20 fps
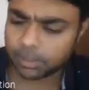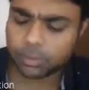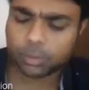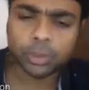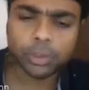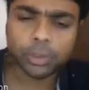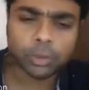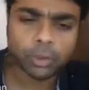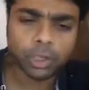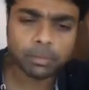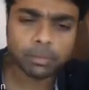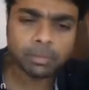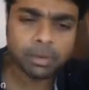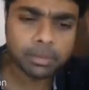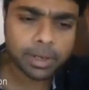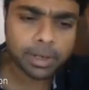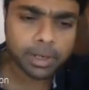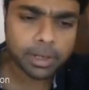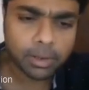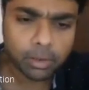and it's only going
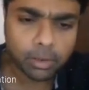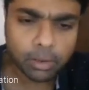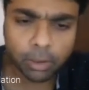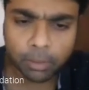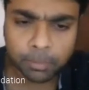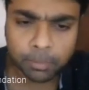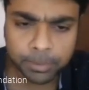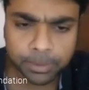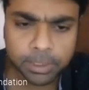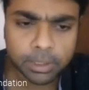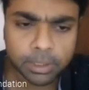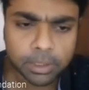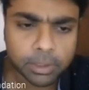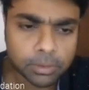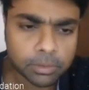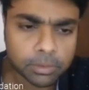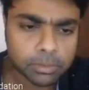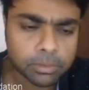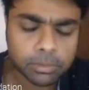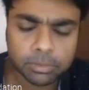to be made
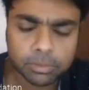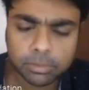optional